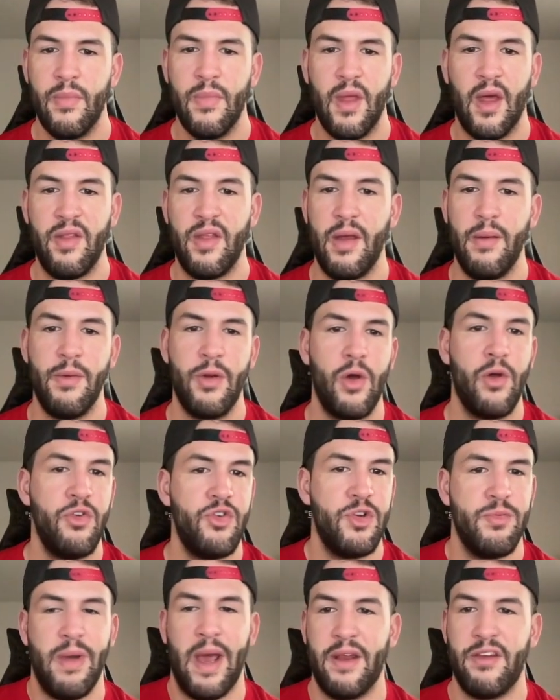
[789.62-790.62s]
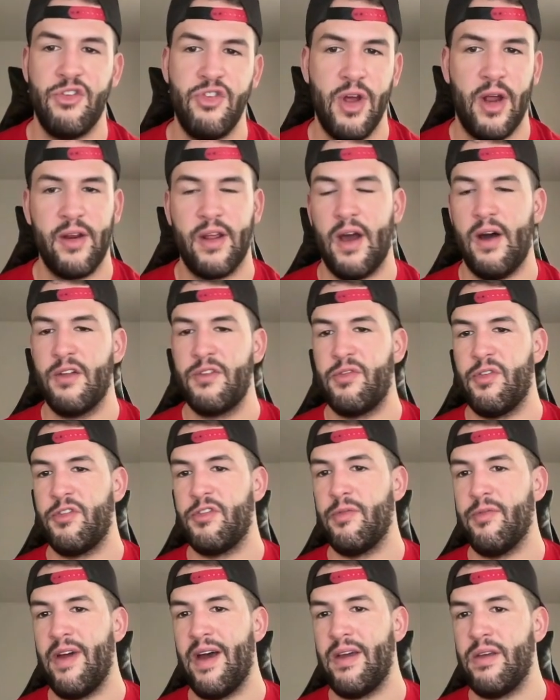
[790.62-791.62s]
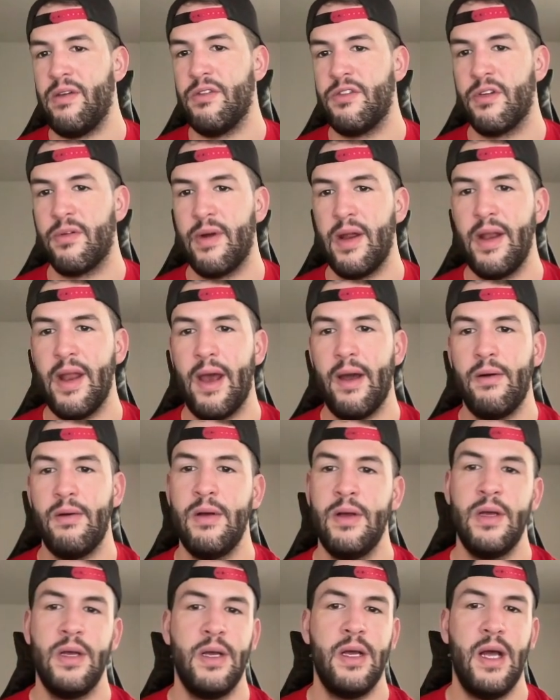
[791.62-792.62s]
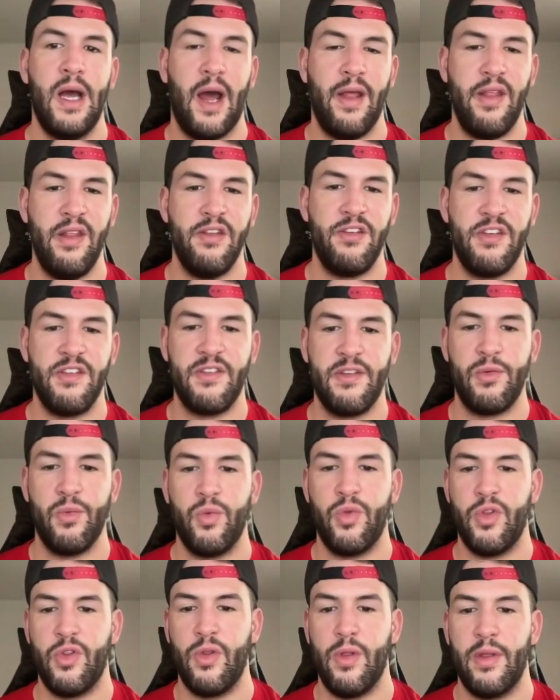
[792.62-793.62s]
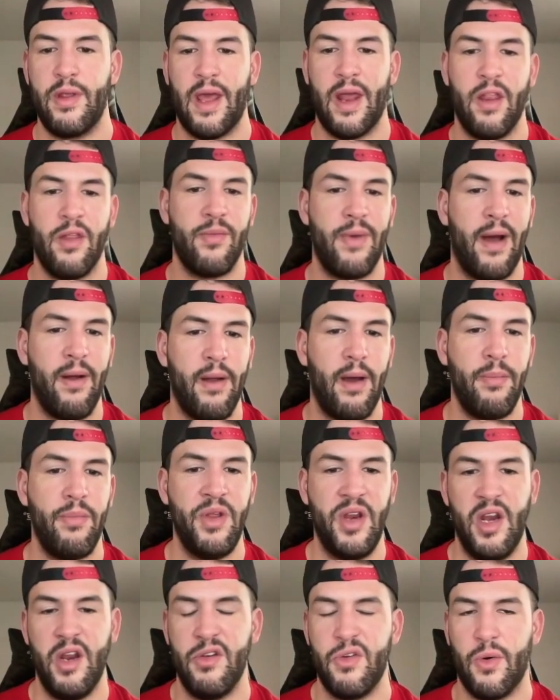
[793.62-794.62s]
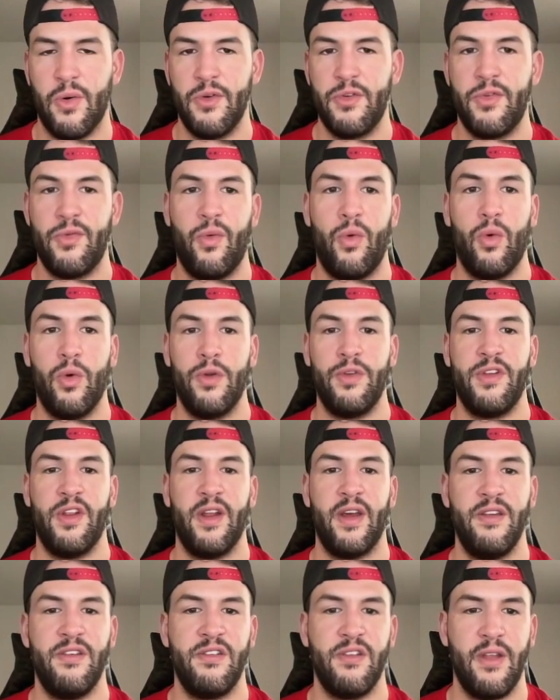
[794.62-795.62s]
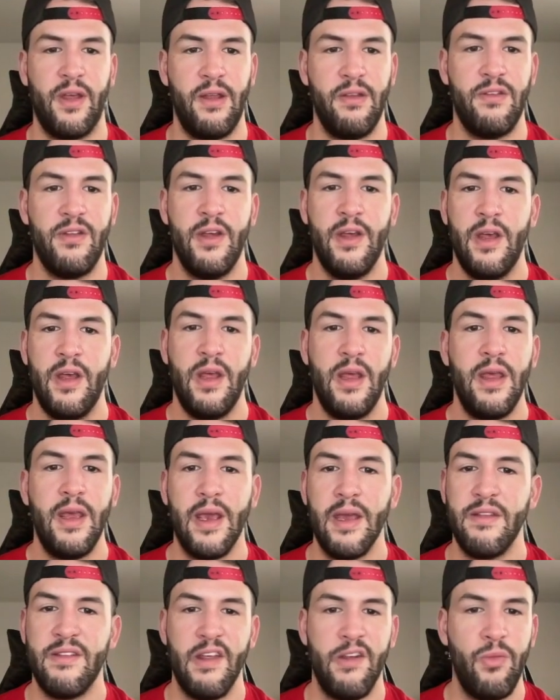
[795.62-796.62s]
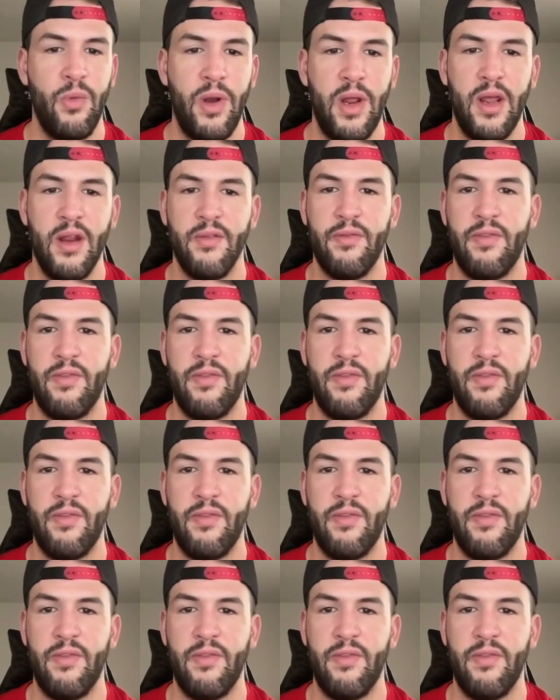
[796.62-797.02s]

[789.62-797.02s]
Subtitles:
I think I'm going to go back to John Collins for some value. So right now, I think this is kind of the route I'm leaning towards for tonight's slate. You get Dinwiddie in a